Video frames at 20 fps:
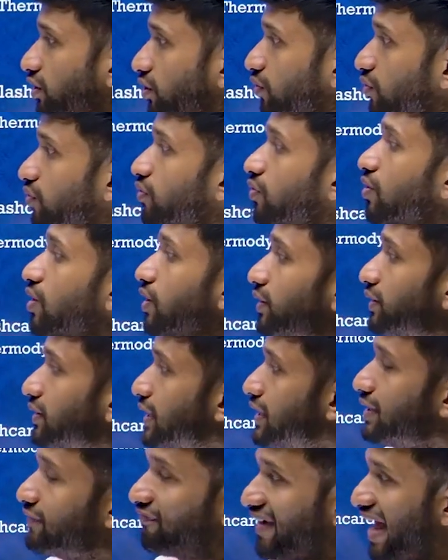to the
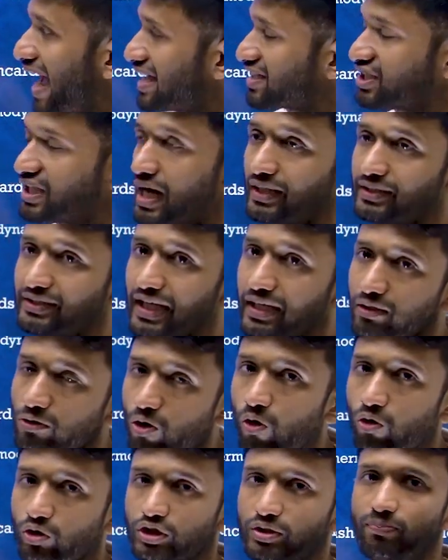flashcards and
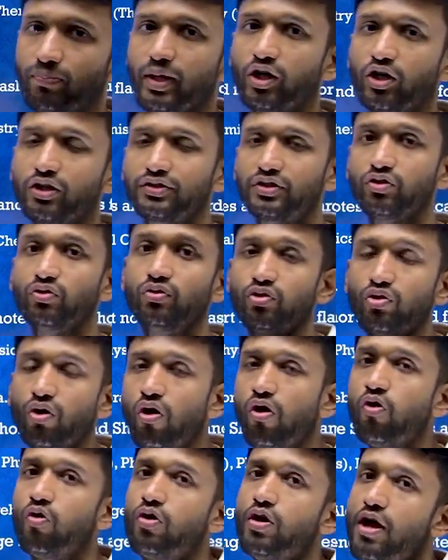notes, because you
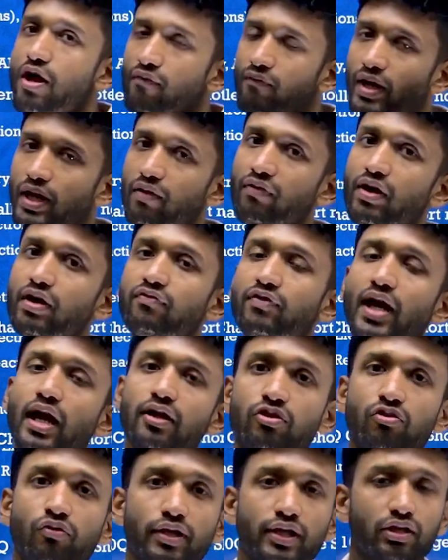know, whenever we are
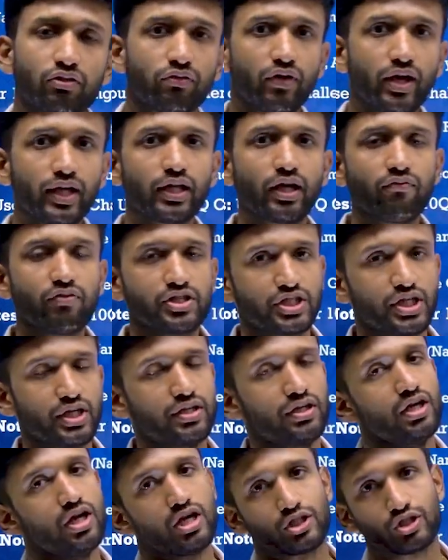doing quick revision,
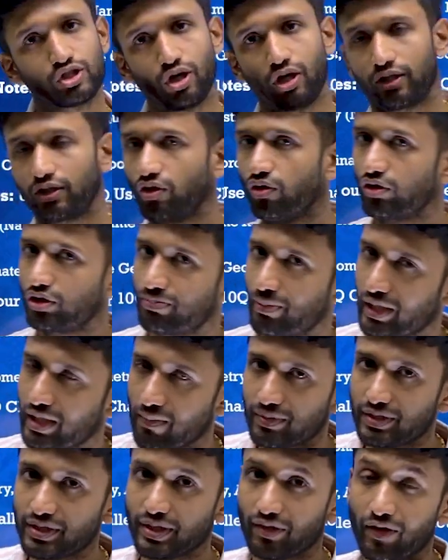short notes
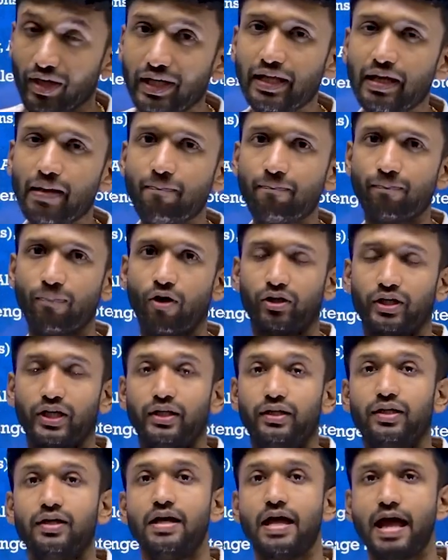becomes really important.
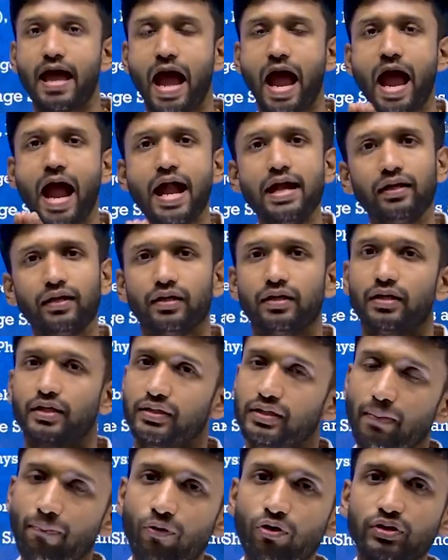And
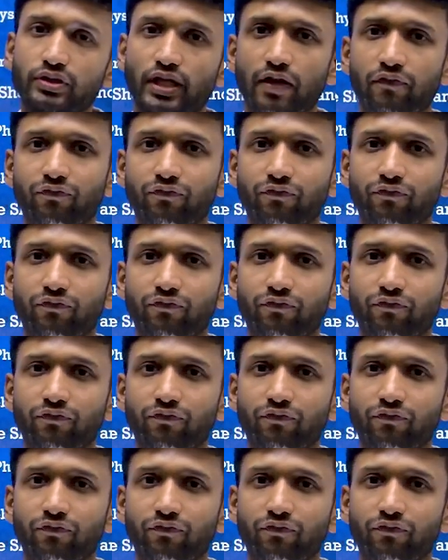suppose if